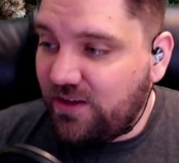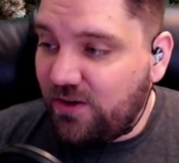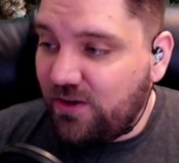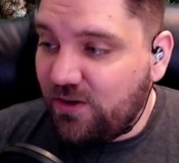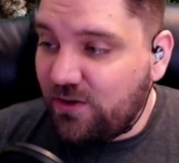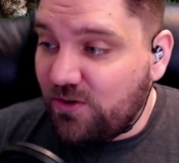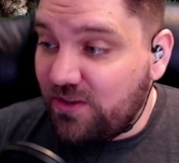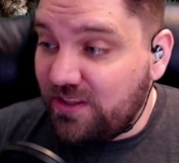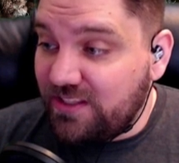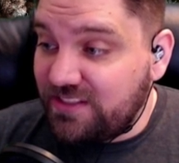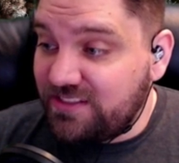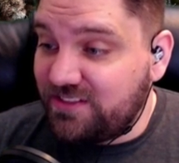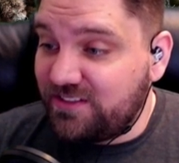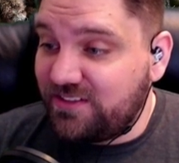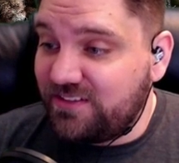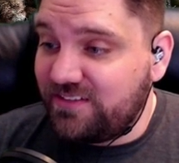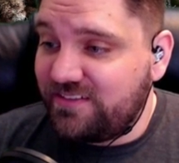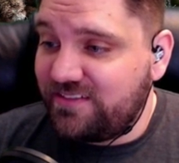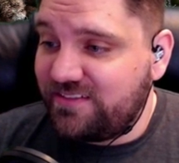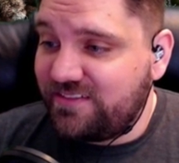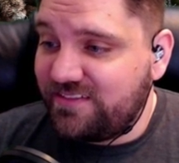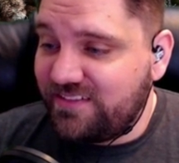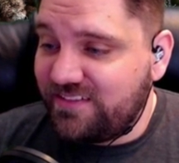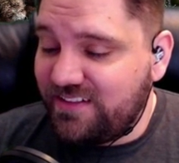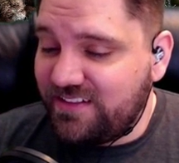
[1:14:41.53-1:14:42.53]
Oh, is there?
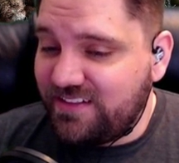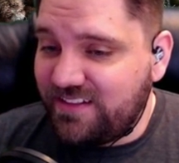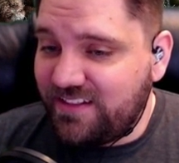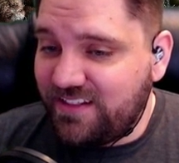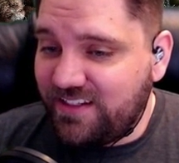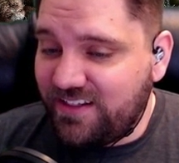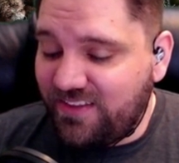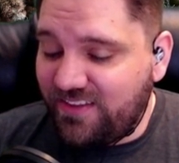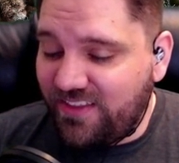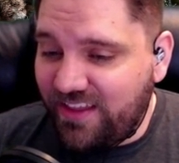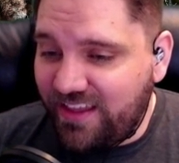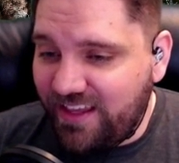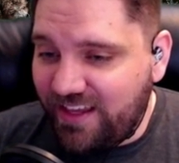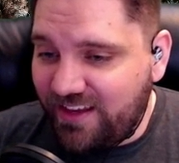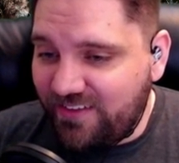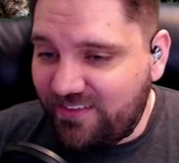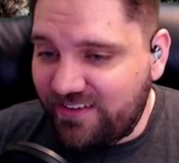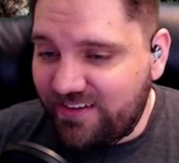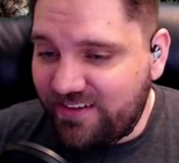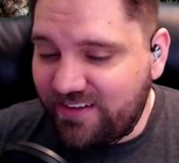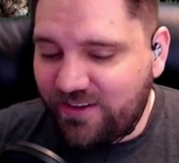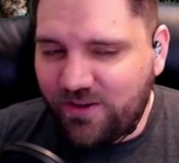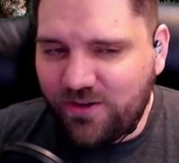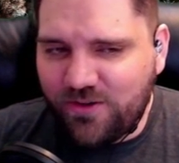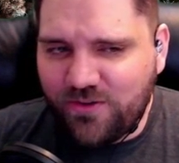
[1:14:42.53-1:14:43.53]
They
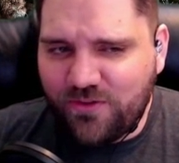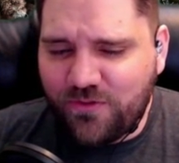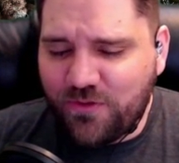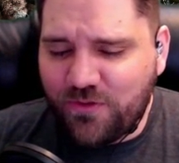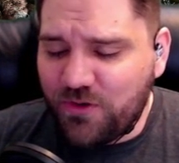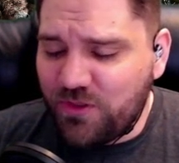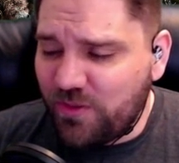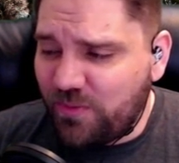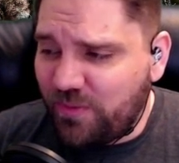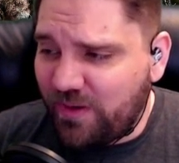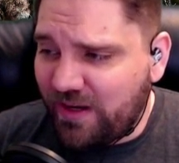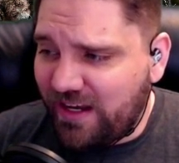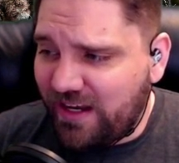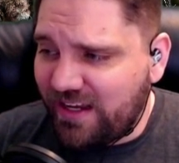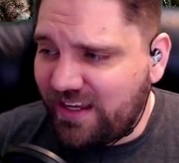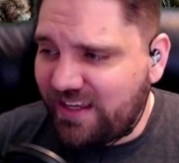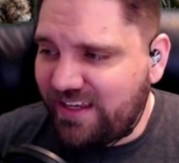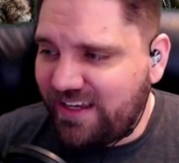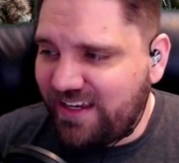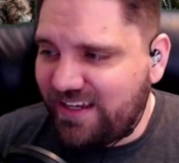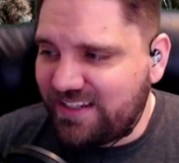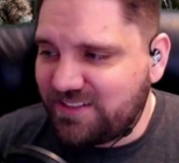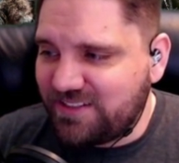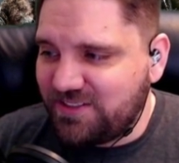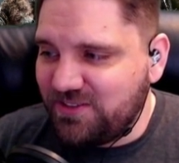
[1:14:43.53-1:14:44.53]
haven't. Oh, for the
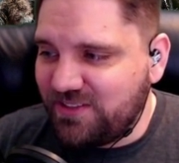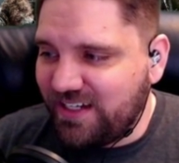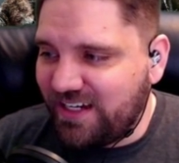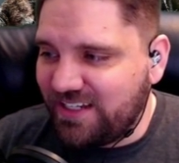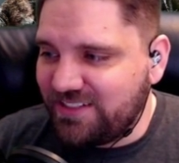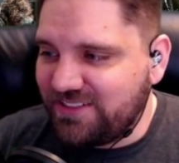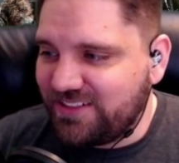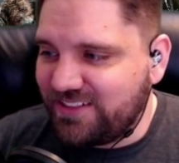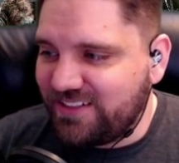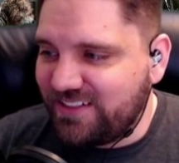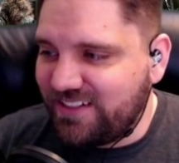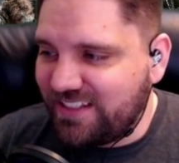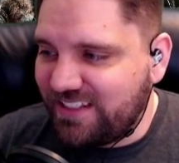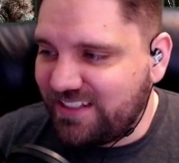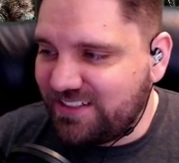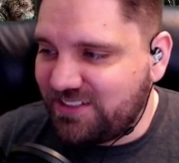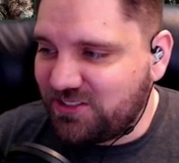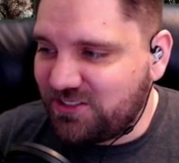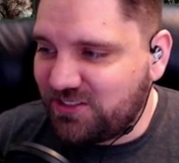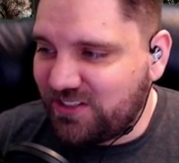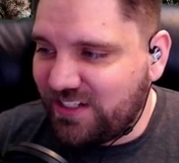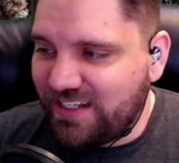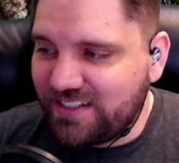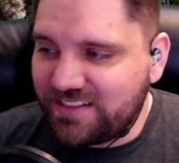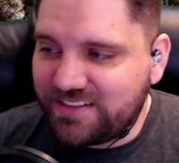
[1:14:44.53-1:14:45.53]
podcast, you guys are going to get
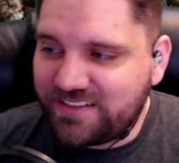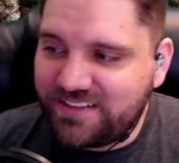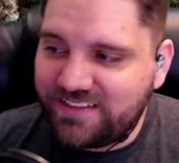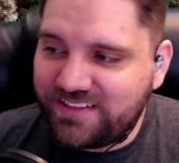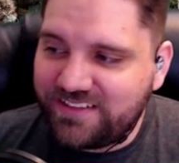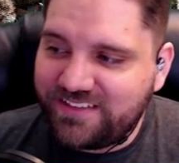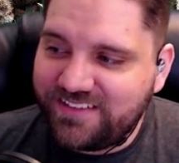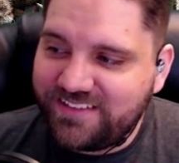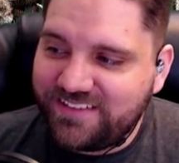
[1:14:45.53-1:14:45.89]
trashed.